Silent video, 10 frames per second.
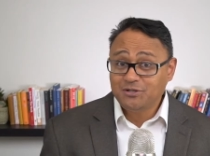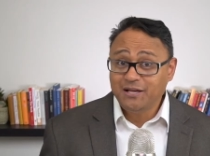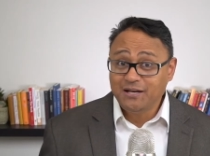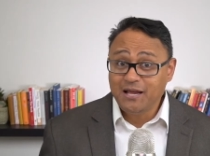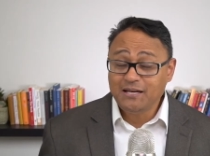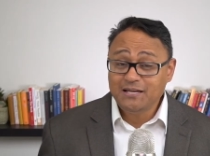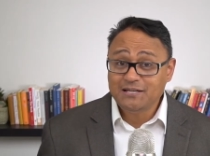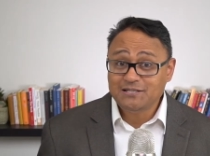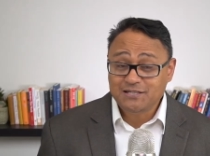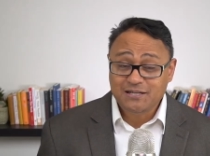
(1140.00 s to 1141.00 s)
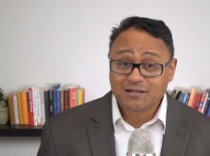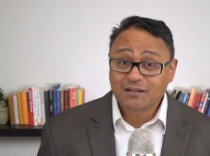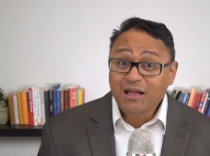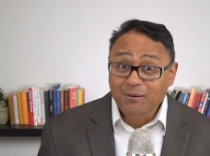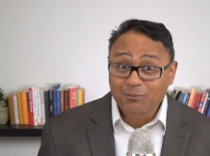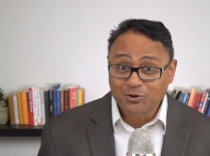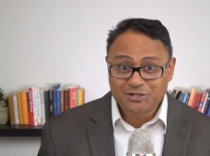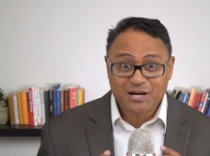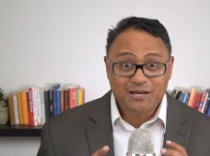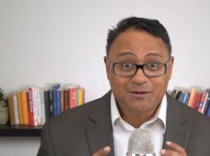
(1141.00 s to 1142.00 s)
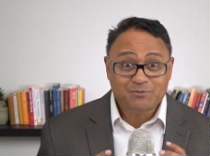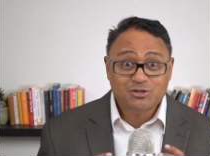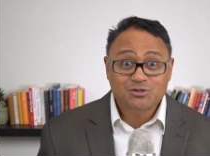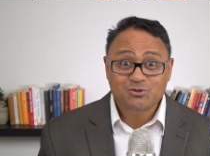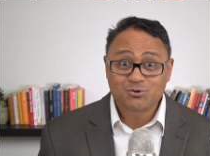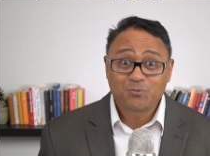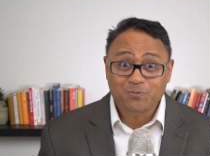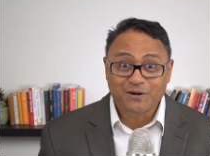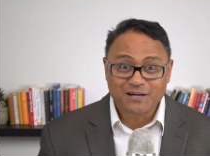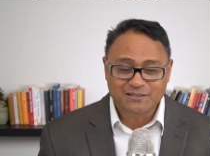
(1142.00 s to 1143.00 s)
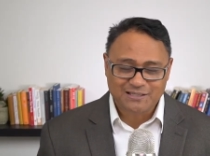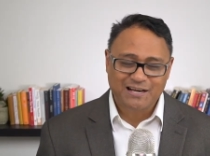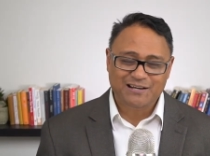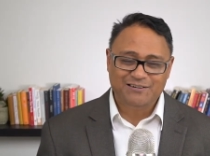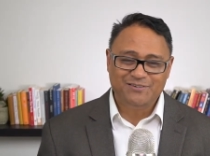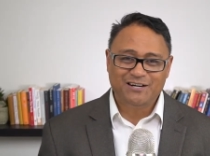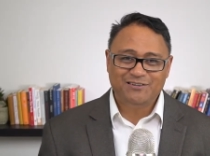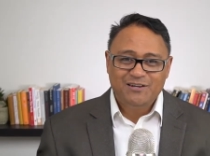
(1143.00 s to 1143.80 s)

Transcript: ADHD club, which I am super excited about,